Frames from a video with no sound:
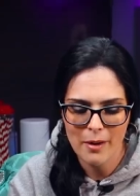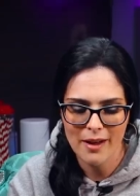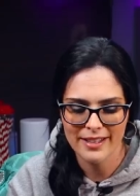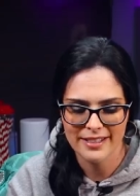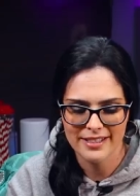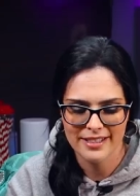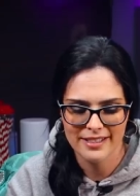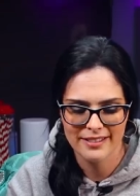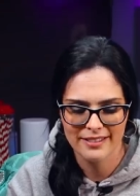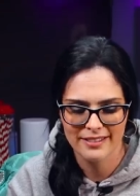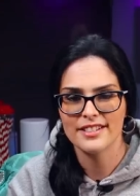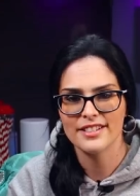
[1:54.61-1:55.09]

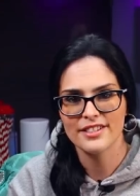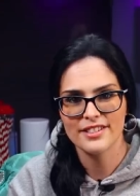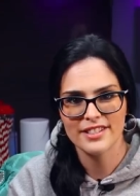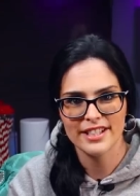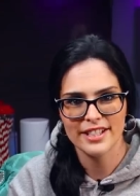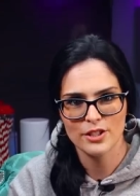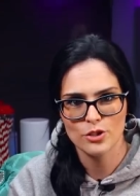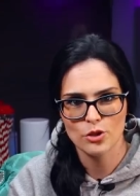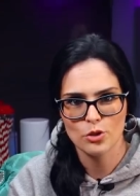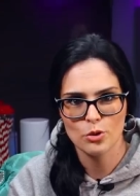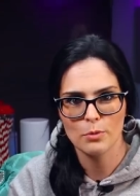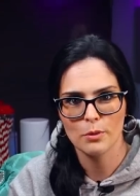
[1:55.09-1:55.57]
but this is
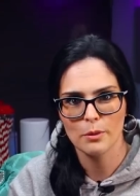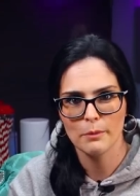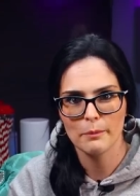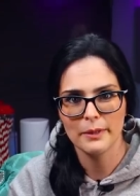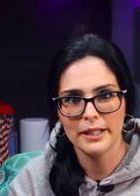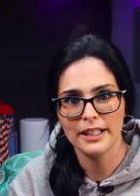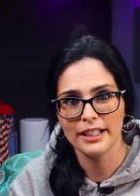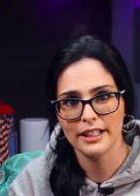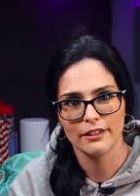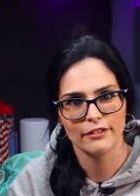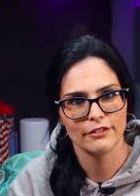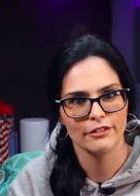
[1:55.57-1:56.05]
like super
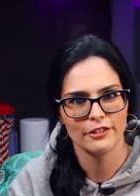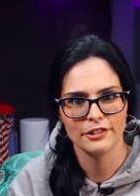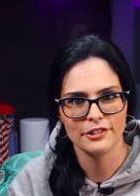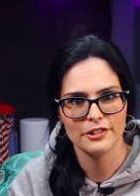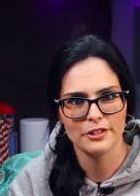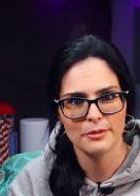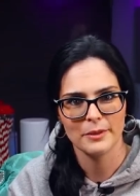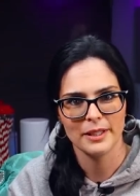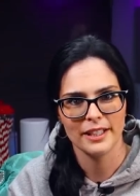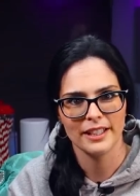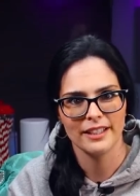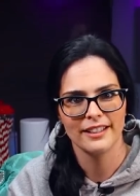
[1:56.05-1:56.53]
meaningful
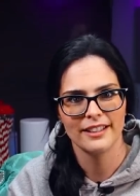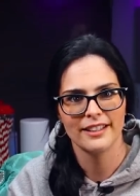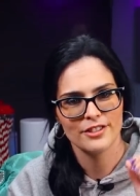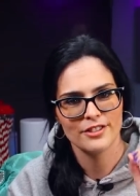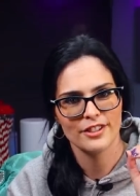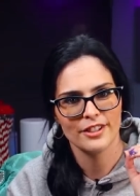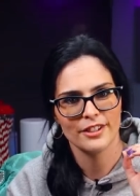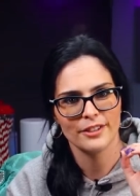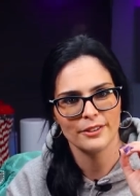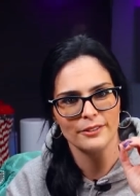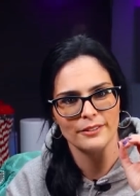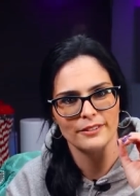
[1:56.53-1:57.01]
to me.
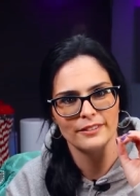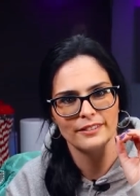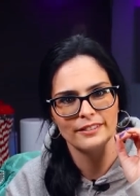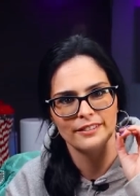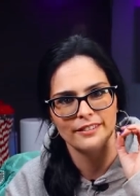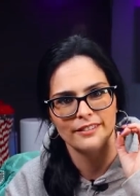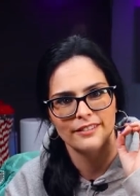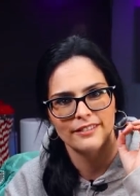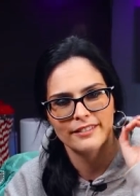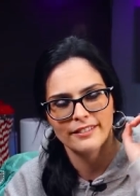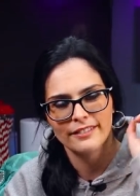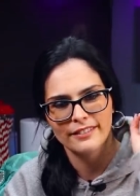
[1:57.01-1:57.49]
So
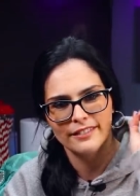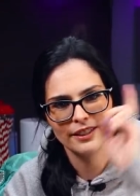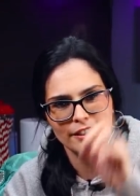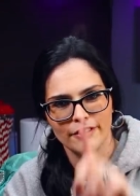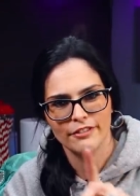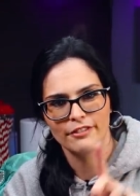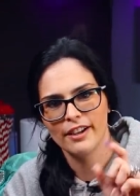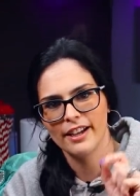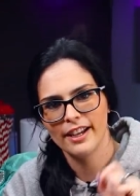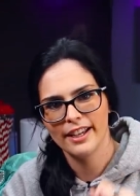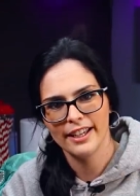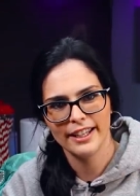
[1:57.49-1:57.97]

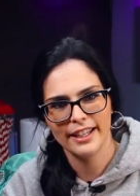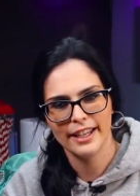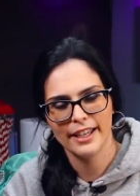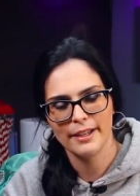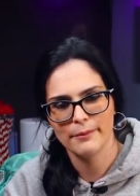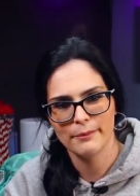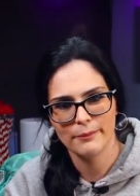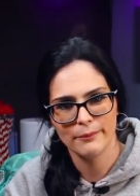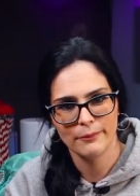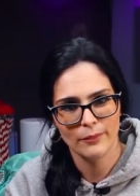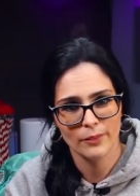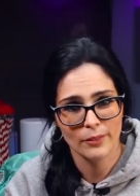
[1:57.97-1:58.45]
if I
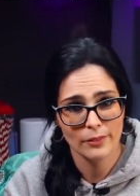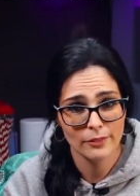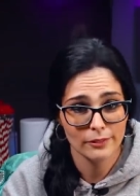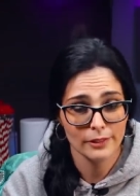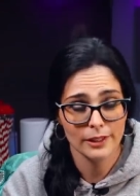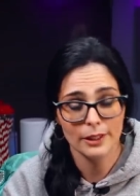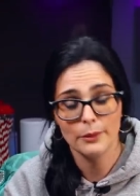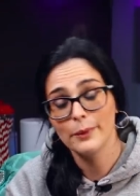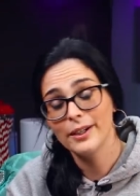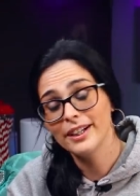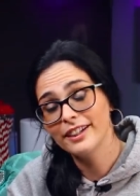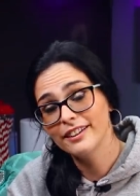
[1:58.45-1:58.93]
am
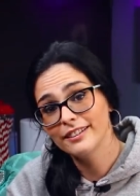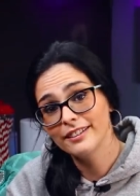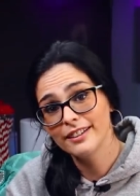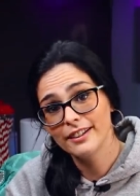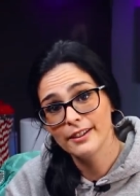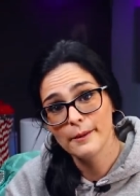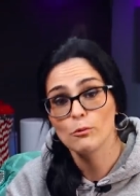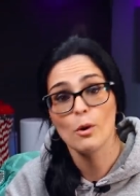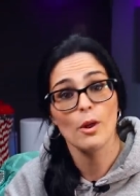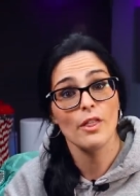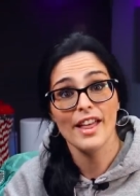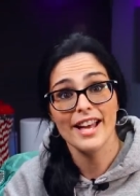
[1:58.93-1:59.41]
really
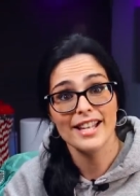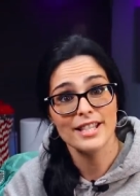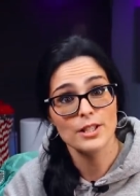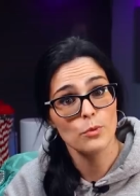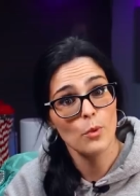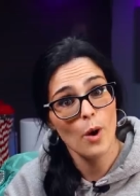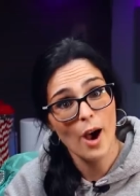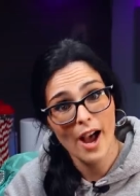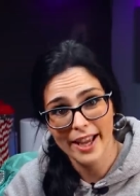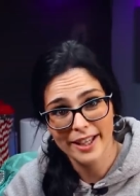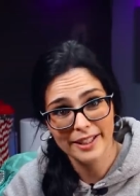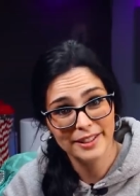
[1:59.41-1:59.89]
weird, well,
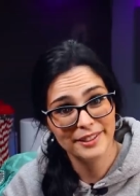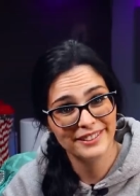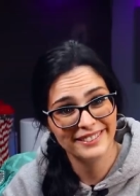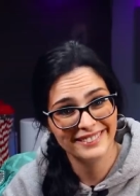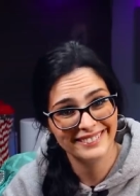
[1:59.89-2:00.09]
that's why.